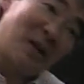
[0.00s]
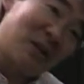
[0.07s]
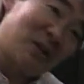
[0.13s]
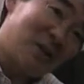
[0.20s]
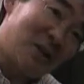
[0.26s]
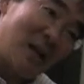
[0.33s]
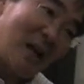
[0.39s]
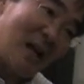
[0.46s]

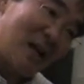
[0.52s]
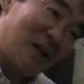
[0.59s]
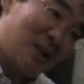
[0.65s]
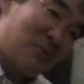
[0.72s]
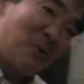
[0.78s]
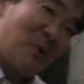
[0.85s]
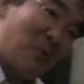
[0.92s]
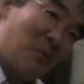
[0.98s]
as
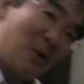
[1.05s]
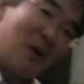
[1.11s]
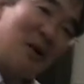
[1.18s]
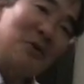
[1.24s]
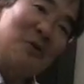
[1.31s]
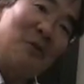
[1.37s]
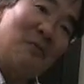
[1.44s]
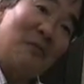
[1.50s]
Andy's bow
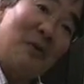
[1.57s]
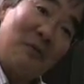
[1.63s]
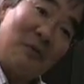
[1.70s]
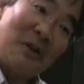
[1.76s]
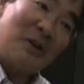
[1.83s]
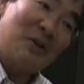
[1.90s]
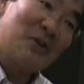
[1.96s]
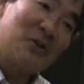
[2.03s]
150
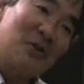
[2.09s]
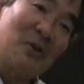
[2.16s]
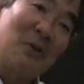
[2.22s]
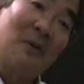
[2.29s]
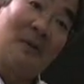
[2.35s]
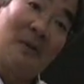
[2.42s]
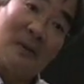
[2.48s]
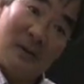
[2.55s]
years
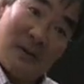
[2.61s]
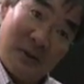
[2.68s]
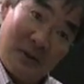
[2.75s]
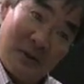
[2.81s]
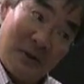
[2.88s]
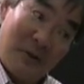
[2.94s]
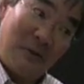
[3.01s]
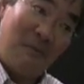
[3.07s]

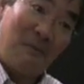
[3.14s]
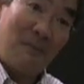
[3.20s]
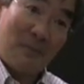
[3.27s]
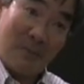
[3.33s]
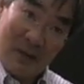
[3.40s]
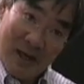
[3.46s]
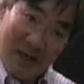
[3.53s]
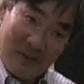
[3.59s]
ago
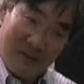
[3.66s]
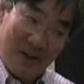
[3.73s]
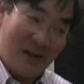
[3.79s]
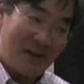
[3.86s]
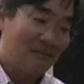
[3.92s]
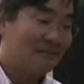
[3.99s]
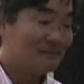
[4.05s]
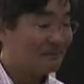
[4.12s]
that he
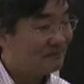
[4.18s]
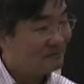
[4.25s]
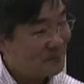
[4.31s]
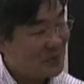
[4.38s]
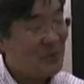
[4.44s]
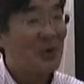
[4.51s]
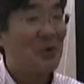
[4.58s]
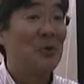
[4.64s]
made,
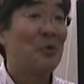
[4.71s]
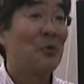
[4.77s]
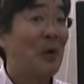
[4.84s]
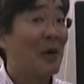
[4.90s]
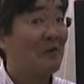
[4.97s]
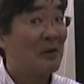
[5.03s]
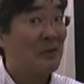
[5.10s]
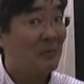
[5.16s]
you
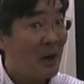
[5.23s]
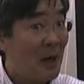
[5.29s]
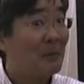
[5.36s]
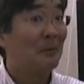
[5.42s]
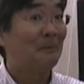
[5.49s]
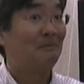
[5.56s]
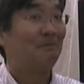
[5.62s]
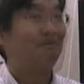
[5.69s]
have a
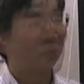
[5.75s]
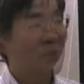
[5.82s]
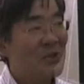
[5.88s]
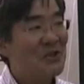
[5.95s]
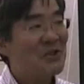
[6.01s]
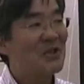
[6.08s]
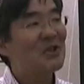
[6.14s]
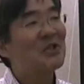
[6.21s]
problem.
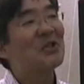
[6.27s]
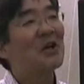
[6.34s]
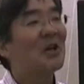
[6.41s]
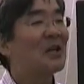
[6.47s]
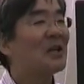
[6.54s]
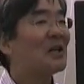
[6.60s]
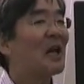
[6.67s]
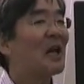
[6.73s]
This is starting to